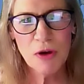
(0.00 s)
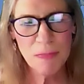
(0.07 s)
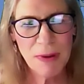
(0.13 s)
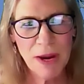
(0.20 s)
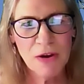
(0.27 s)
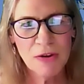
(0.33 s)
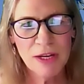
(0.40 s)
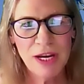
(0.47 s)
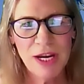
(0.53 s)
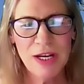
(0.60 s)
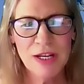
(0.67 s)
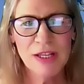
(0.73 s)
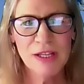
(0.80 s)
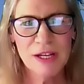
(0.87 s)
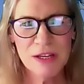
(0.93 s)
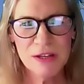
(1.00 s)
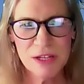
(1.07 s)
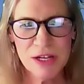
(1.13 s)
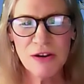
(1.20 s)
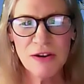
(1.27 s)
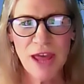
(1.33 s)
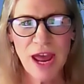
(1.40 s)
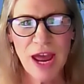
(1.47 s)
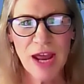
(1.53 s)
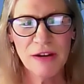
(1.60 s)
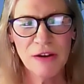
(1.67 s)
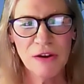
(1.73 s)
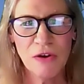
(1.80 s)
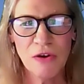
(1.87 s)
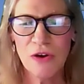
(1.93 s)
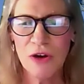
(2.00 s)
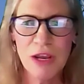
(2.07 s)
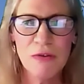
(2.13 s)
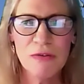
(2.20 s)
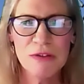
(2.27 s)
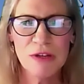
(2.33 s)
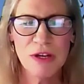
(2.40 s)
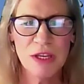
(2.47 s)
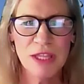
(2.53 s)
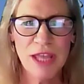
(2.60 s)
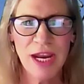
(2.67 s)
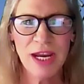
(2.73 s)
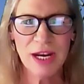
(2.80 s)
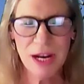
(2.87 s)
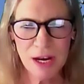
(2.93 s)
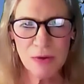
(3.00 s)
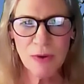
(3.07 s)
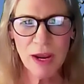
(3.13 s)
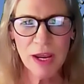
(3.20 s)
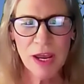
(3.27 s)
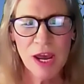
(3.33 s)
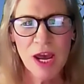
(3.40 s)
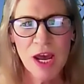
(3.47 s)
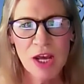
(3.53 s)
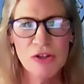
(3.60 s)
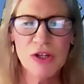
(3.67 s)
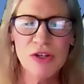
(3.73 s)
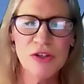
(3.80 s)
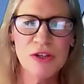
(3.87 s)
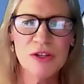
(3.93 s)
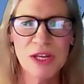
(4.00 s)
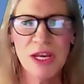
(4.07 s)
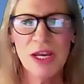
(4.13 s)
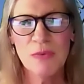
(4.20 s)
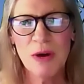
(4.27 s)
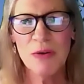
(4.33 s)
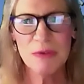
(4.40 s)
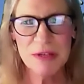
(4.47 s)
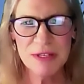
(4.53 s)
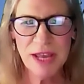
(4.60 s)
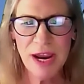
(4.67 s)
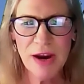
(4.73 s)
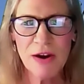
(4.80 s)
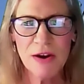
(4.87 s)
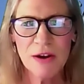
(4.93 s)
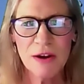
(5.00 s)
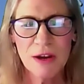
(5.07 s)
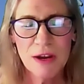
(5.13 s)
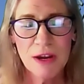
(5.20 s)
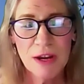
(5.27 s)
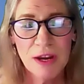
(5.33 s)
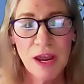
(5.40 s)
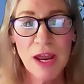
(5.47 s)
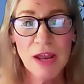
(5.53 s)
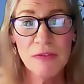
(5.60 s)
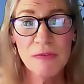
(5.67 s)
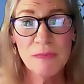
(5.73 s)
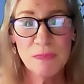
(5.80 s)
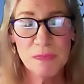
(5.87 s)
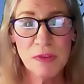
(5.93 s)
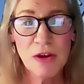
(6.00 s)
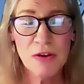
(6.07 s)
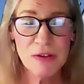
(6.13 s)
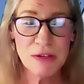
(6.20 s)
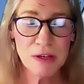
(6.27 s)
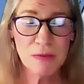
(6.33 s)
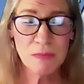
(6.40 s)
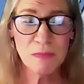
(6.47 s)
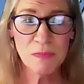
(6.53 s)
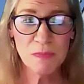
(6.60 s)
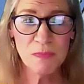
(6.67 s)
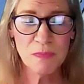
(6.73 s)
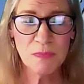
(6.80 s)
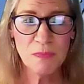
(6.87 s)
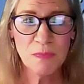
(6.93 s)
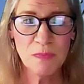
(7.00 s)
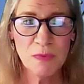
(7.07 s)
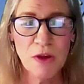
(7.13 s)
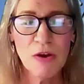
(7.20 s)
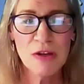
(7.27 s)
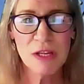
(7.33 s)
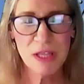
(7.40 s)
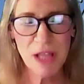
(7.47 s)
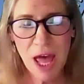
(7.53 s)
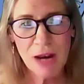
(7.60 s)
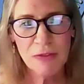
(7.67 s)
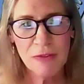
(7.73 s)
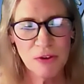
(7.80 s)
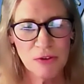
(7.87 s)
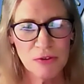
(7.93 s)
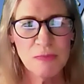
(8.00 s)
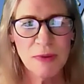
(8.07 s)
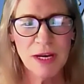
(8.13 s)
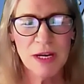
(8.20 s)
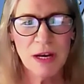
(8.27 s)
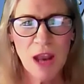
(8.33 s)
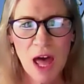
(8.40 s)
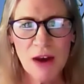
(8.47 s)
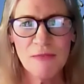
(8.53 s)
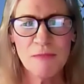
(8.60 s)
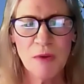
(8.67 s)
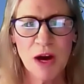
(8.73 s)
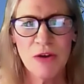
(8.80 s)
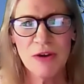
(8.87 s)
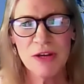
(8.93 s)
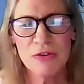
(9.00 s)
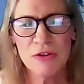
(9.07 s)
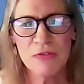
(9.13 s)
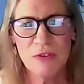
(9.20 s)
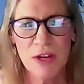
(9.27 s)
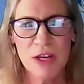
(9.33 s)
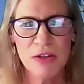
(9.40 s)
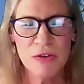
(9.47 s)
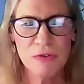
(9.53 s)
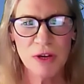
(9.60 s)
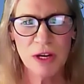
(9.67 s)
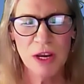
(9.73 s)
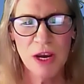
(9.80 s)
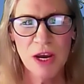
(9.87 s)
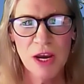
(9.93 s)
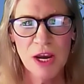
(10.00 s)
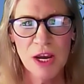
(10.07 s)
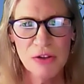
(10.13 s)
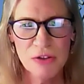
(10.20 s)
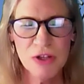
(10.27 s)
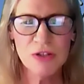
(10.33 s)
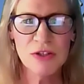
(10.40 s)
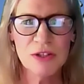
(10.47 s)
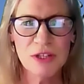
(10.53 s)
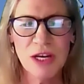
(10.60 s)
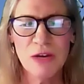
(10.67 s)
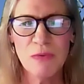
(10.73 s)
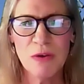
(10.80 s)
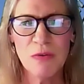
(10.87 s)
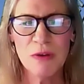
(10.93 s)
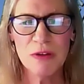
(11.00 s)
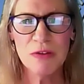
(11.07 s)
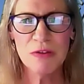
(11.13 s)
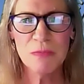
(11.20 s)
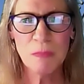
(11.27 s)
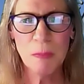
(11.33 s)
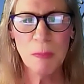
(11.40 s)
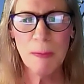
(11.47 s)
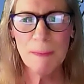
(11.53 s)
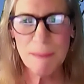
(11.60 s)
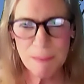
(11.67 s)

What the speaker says: or apparently, he didn't consider that, or he was going to take it anyway just to see what was there. And there's been a lot of progress over history just to see what was